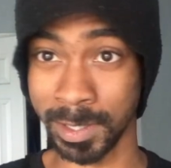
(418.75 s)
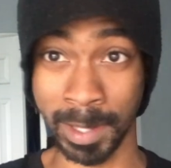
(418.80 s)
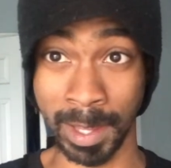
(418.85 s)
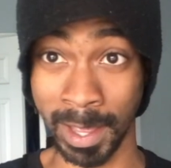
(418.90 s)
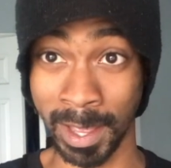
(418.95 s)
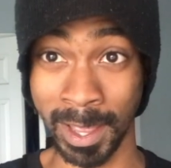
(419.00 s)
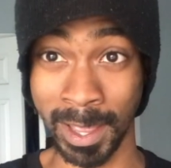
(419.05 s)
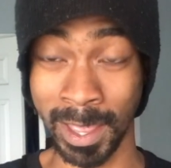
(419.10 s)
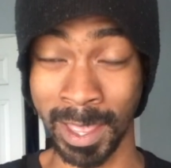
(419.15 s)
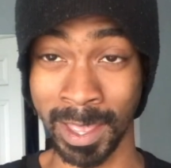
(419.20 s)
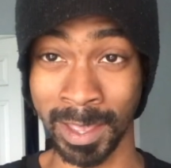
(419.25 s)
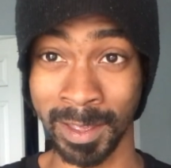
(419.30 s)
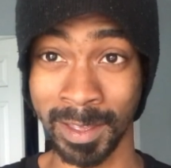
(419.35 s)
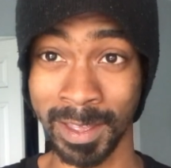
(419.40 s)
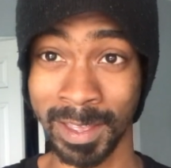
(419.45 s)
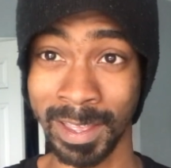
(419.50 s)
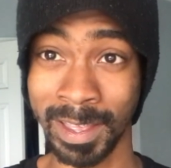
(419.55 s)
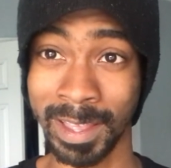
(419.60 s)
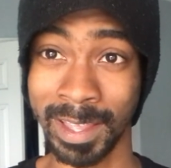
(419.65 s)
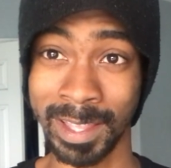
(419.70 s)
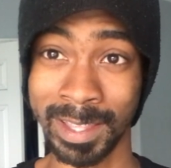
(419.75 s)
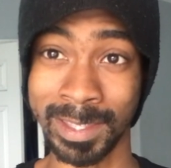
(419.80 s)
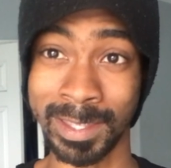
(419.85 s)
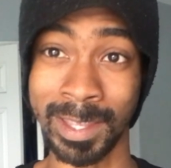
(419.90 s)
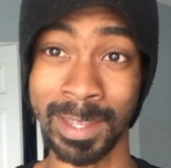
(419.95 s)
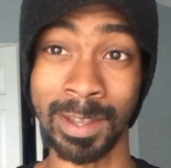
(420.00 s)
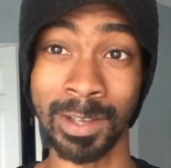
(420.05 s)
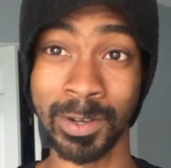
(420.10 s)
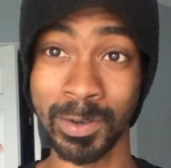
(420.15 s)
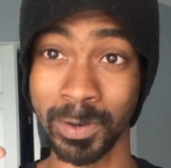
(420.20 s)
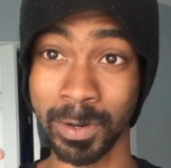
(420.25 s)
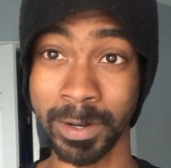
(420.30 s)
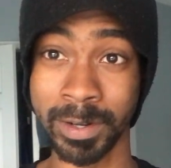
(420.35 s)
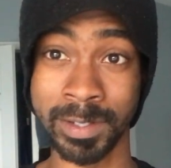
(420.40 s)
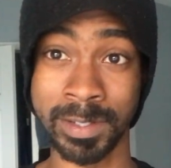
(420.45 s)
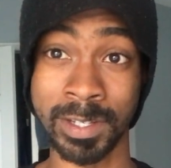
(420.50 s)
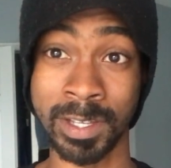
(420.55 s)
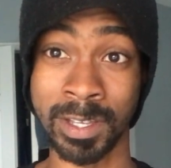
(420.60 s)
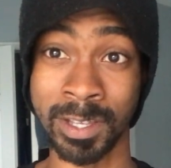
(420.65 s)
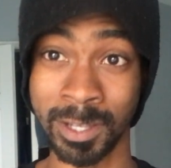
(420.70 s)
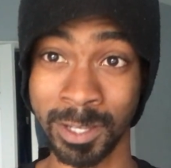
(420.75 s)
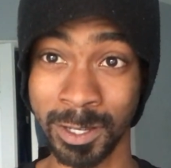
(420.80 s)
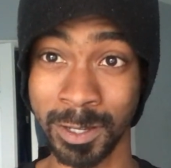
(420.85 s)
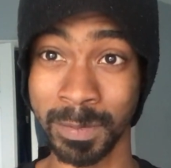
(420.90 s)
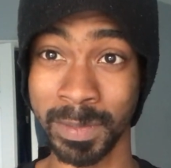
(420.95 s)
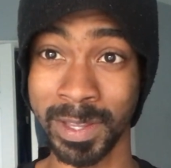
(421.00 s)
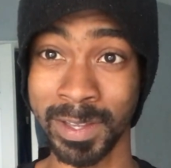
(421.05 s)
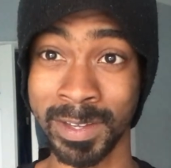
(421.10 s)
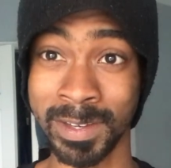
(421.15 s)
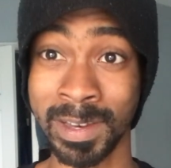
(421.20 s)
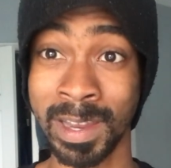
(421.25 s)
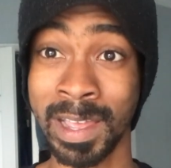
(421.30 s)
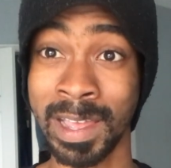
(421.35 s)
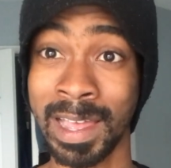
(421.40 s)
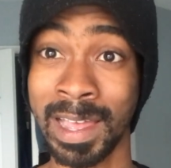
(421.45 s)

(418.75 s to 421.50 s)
the egg, then of course the human,